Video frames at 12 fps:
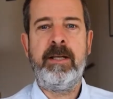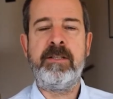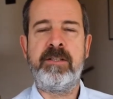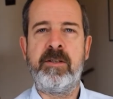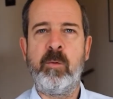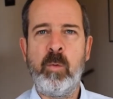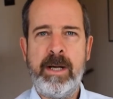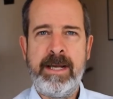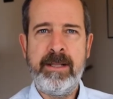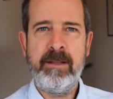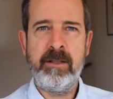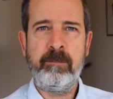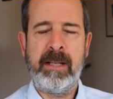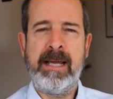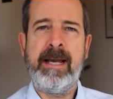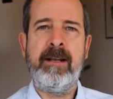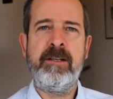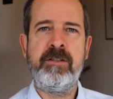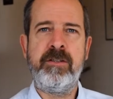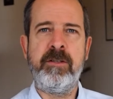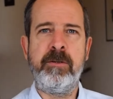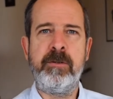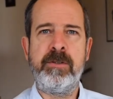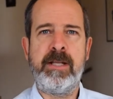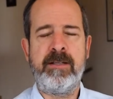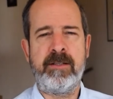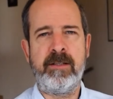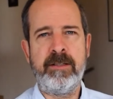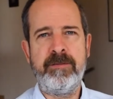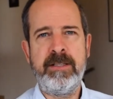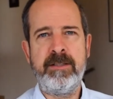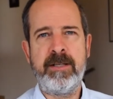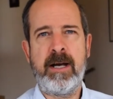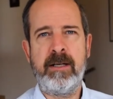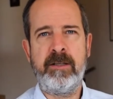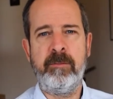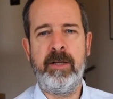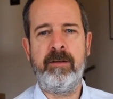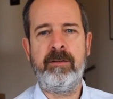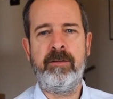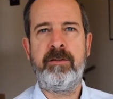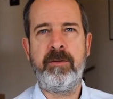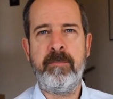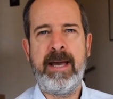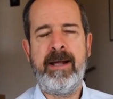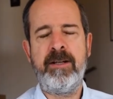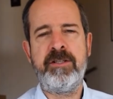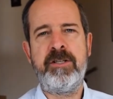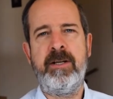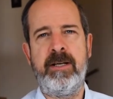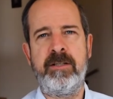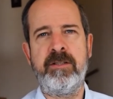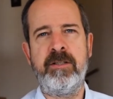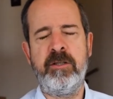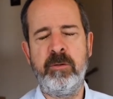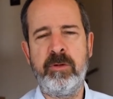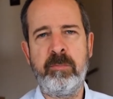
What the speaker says: It's the way the plan is used as a living document to manage and execute the